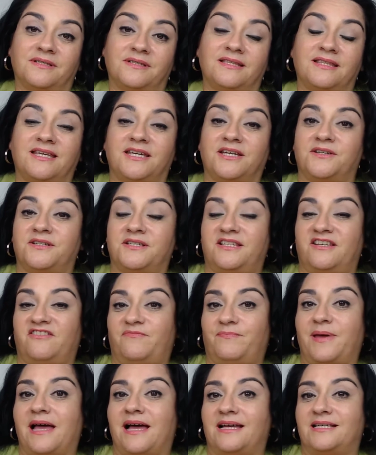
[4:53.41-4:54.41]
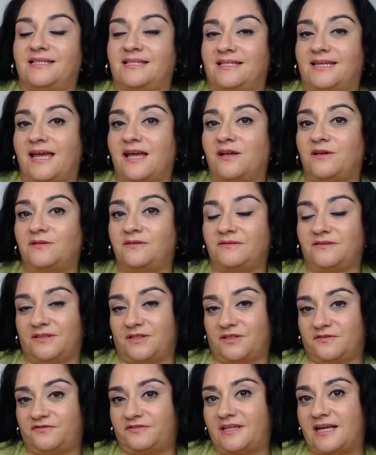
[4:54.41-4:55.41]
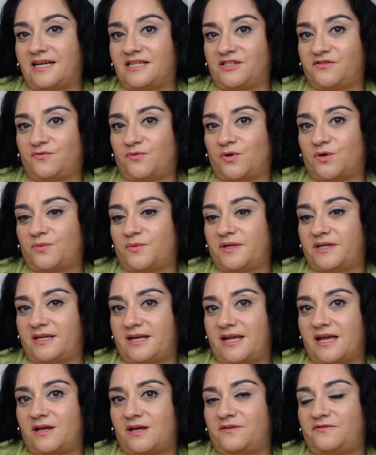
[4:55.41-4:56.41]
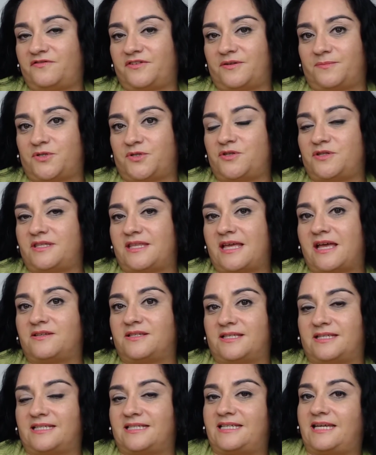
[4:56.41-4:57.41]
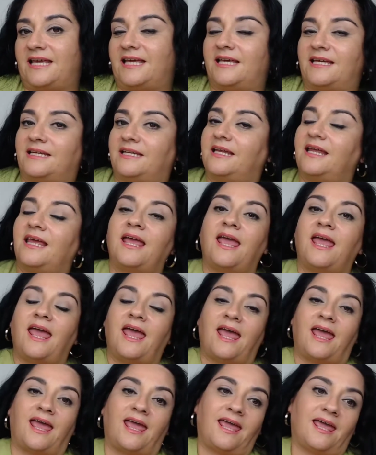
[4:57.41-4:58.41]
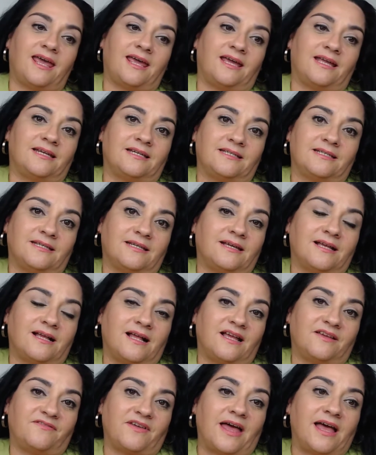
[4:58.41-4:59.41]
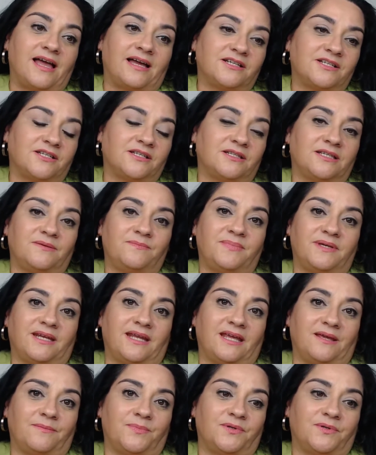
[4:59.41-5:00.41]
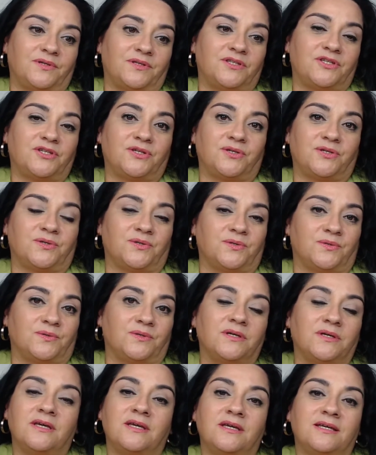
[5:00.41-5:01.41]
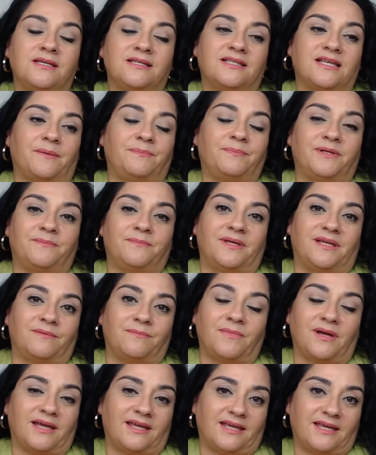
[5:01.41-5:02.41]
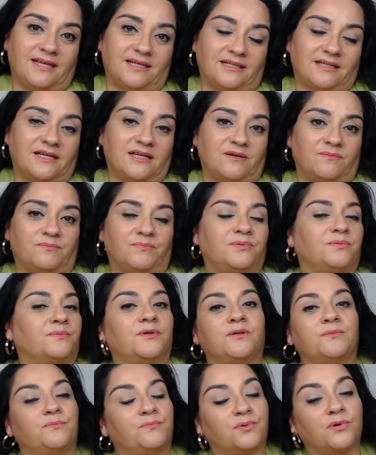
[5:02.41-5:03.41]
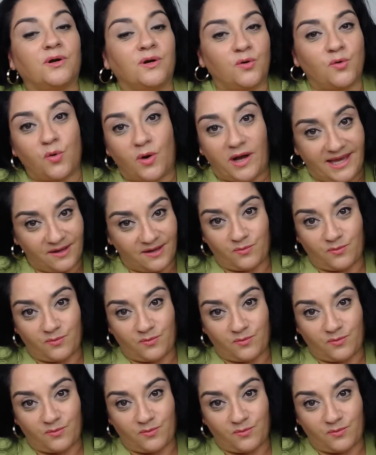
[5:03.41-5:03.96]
Years have passed now, flash forward now from 2010, and I've actually been able to supplement my income quite